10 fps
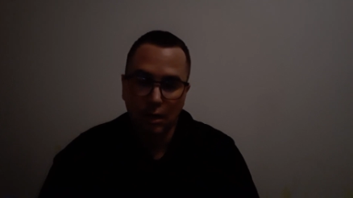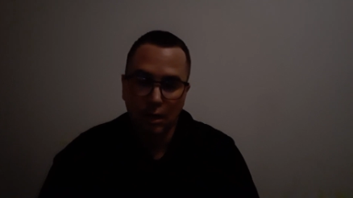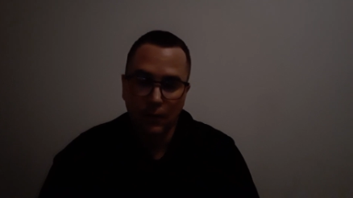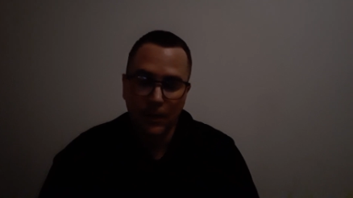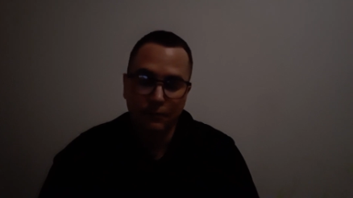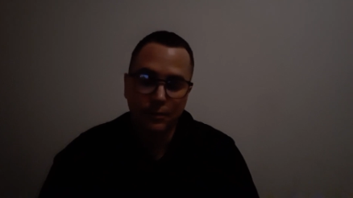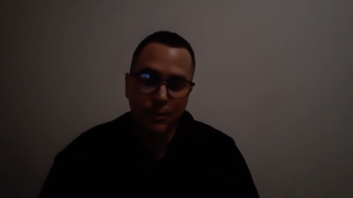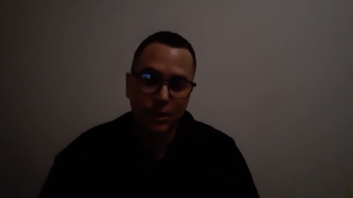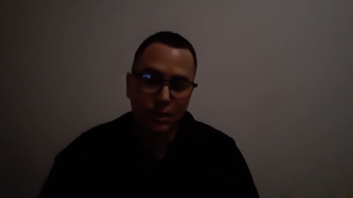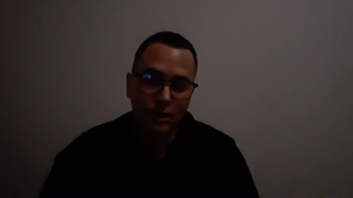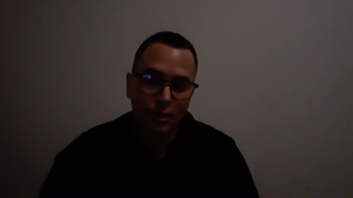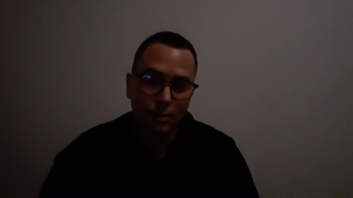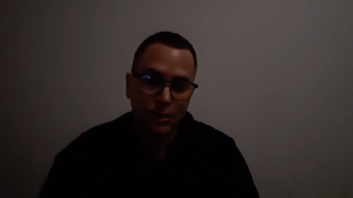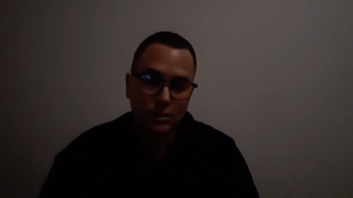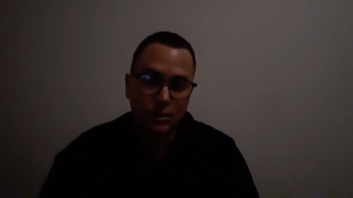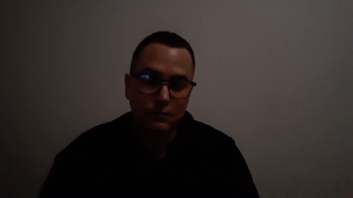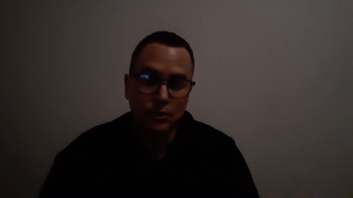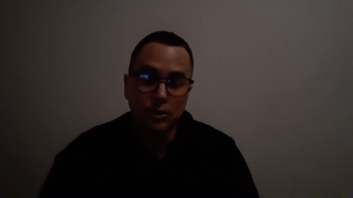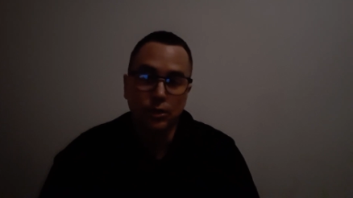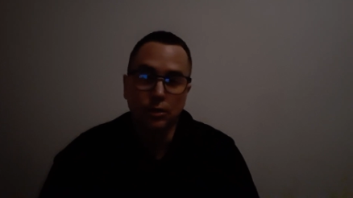We have to make our, help ourselves
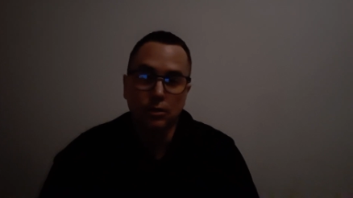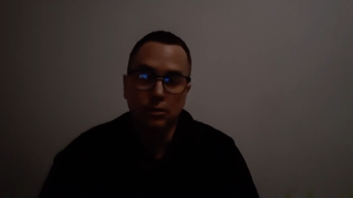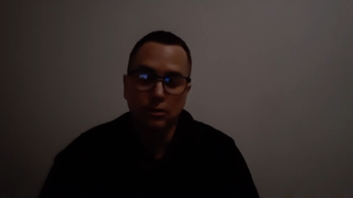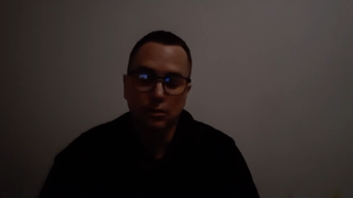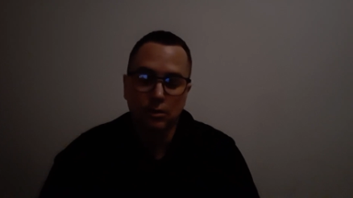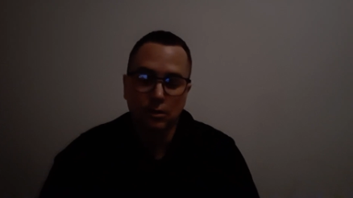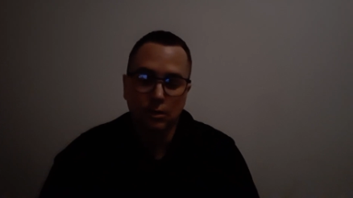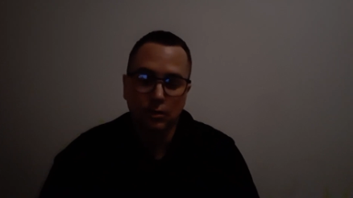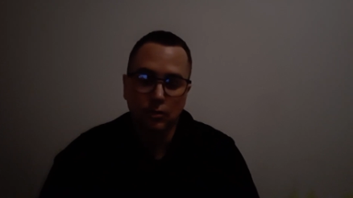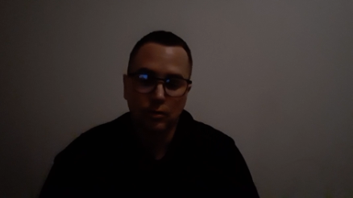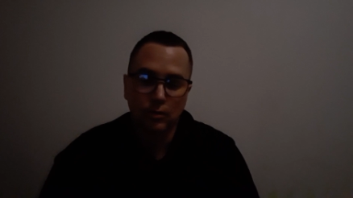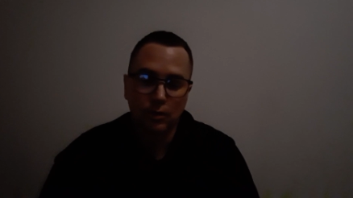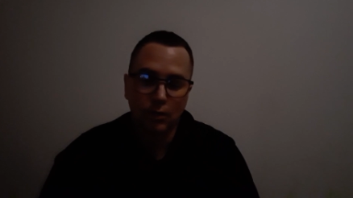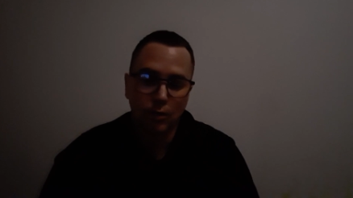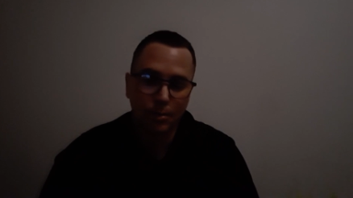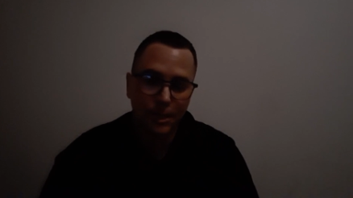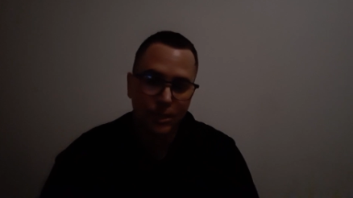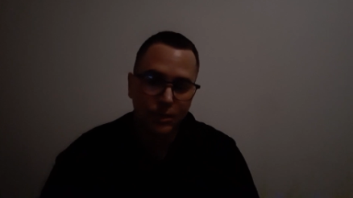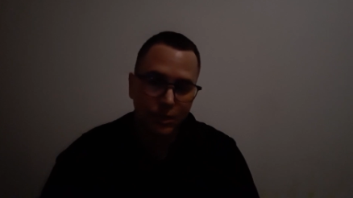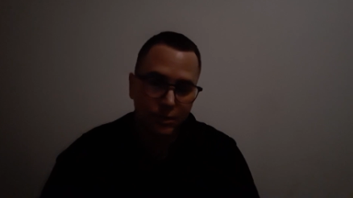look good. How do we make
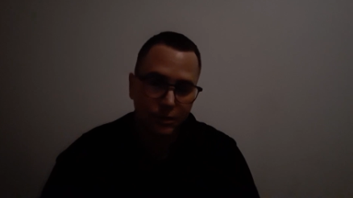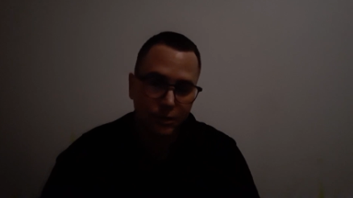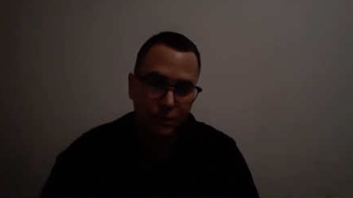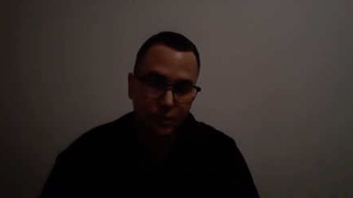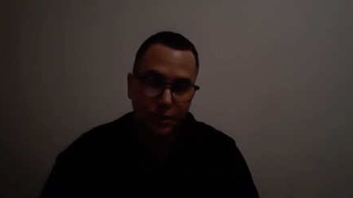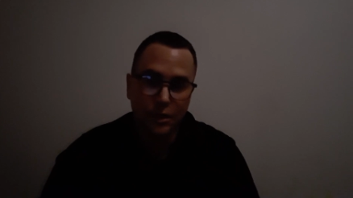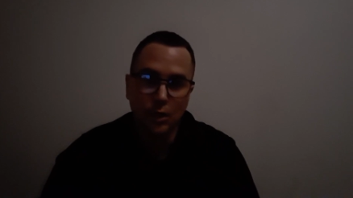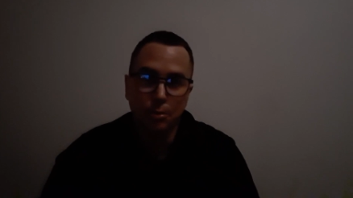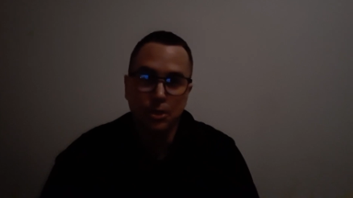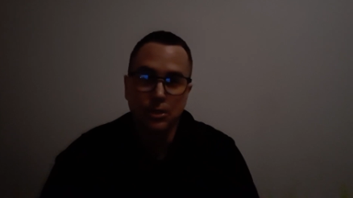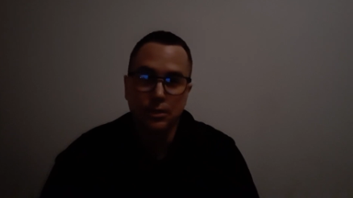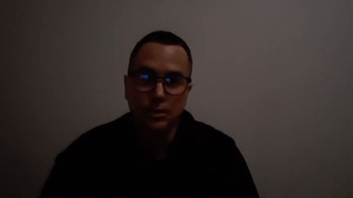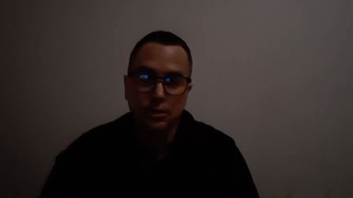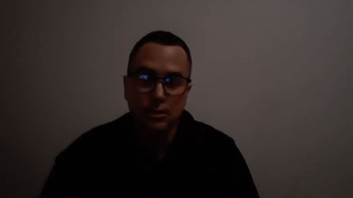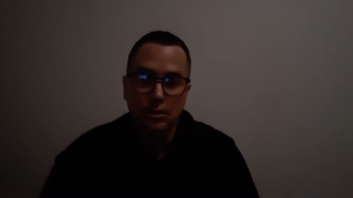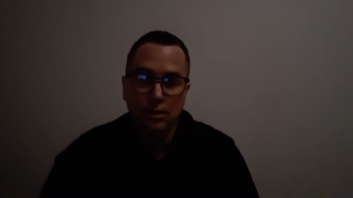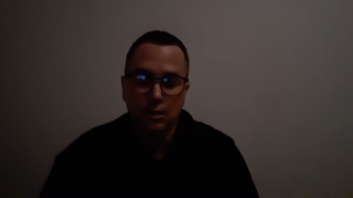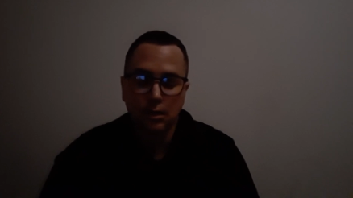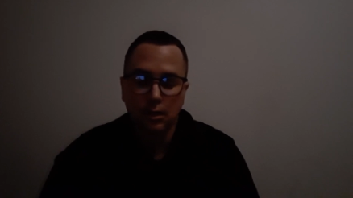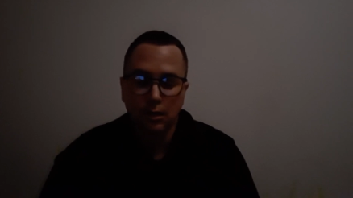each other look good and help each other?
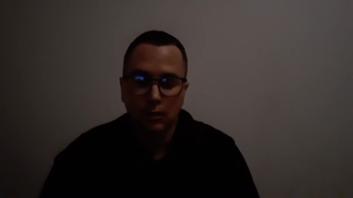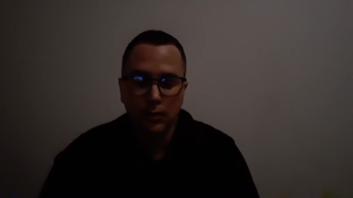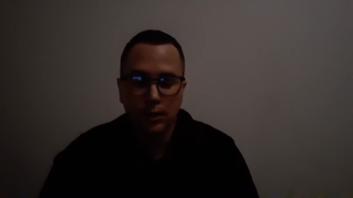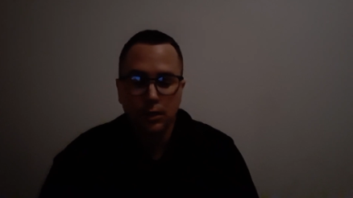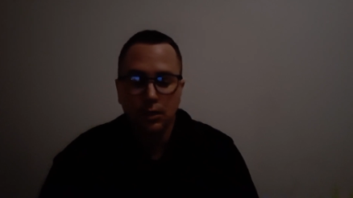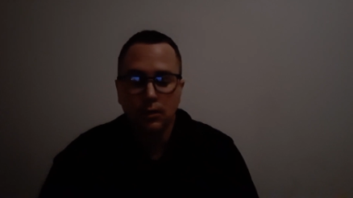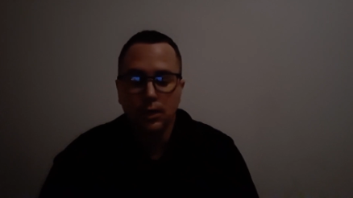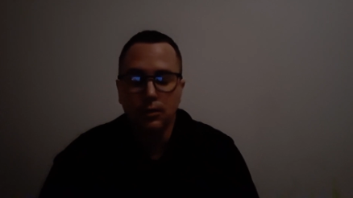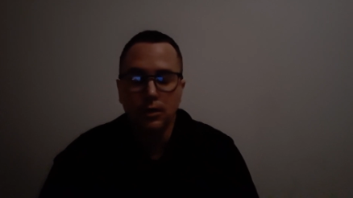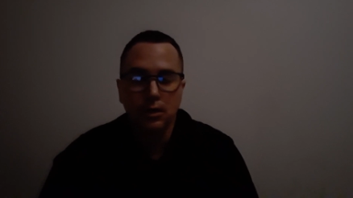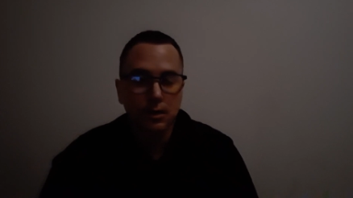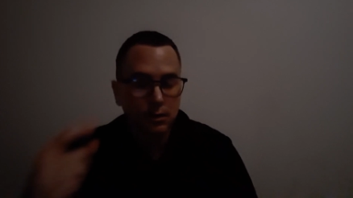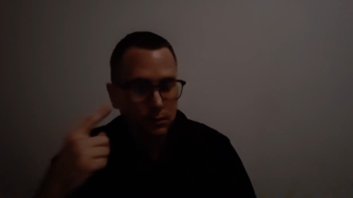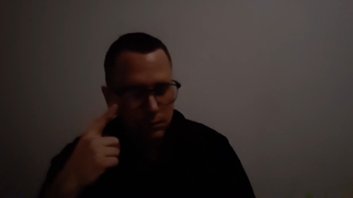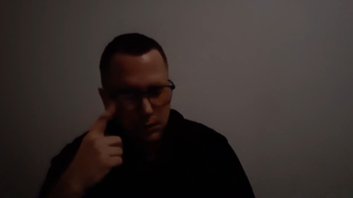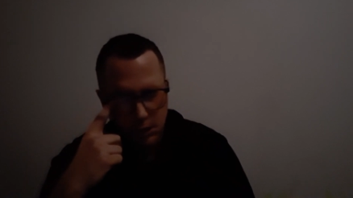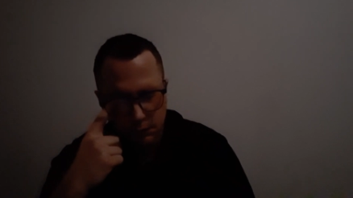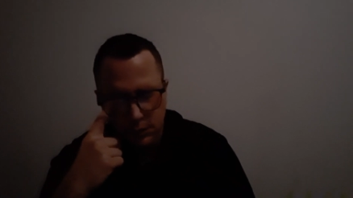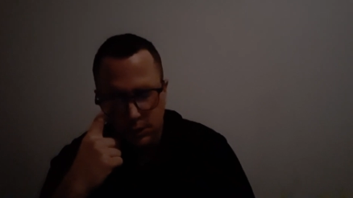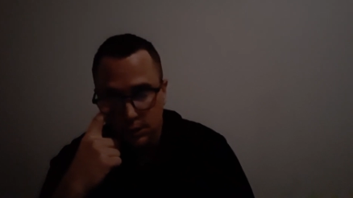We need to go out
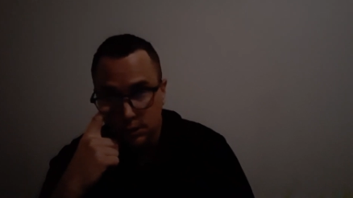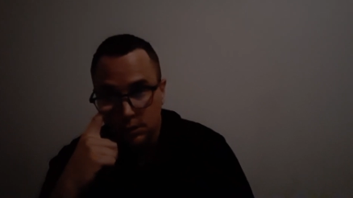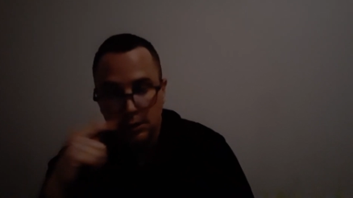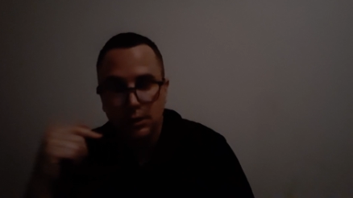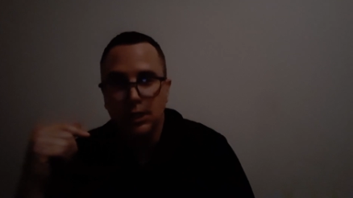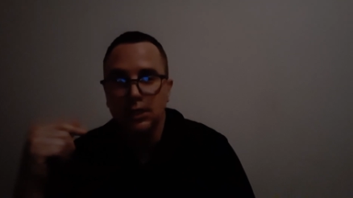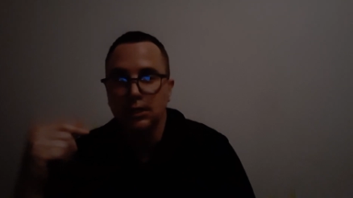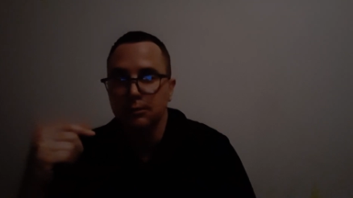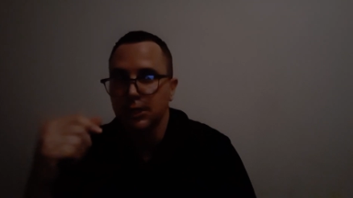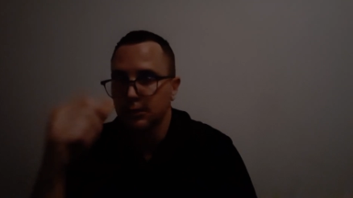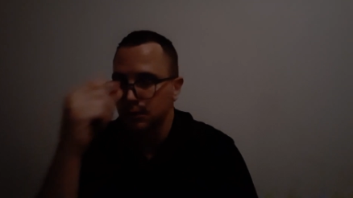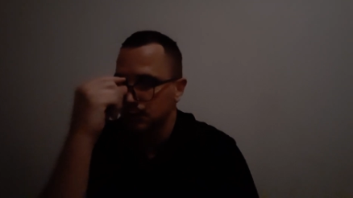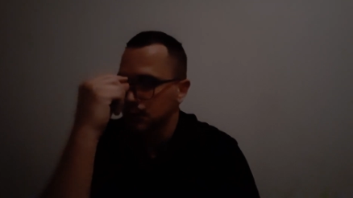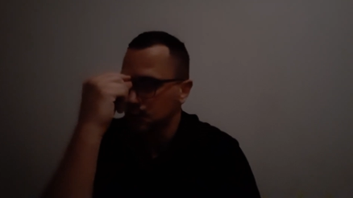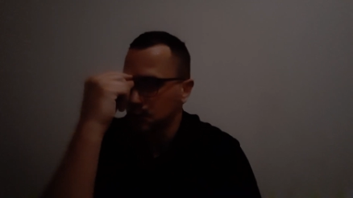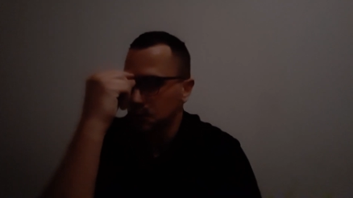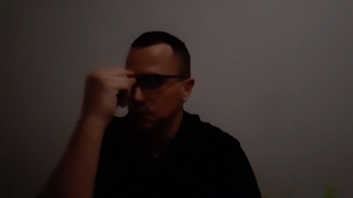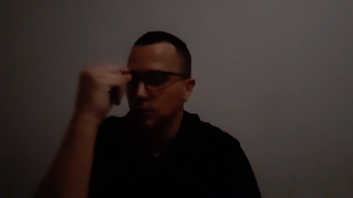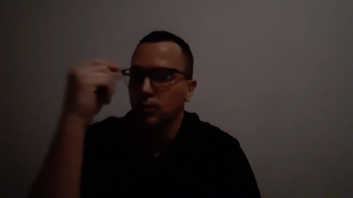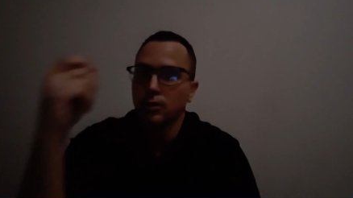every day thinking about
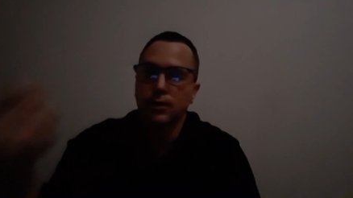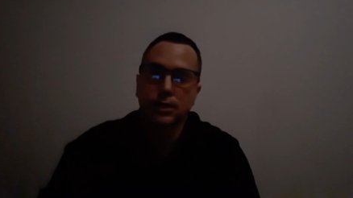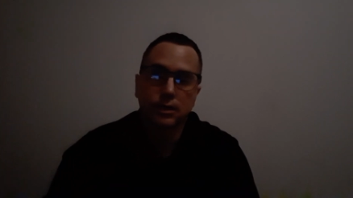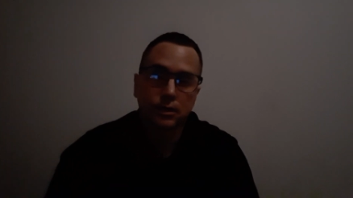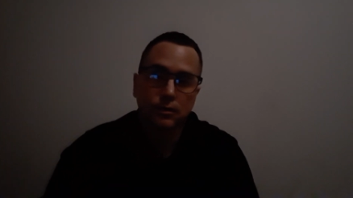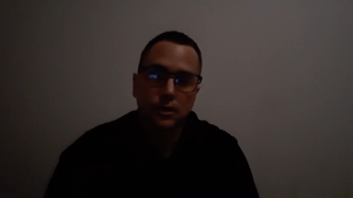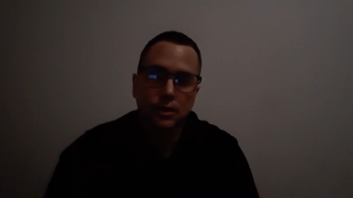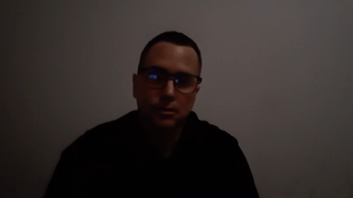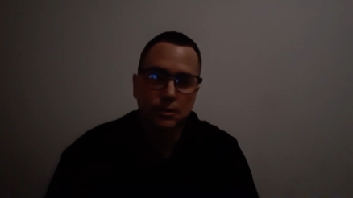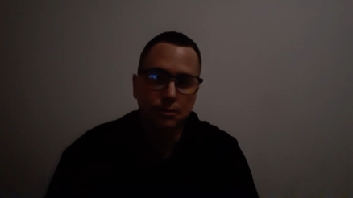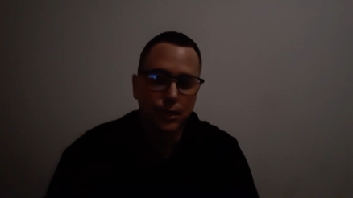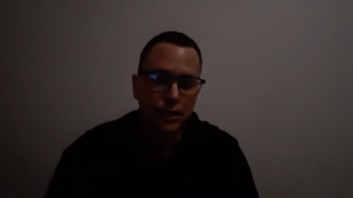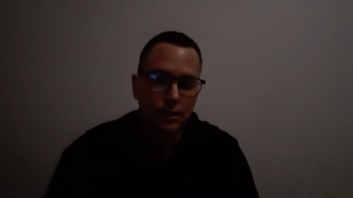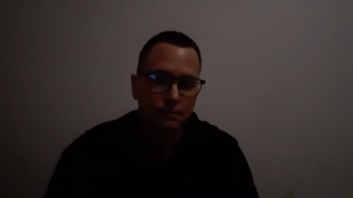what are we going to do to help somebody.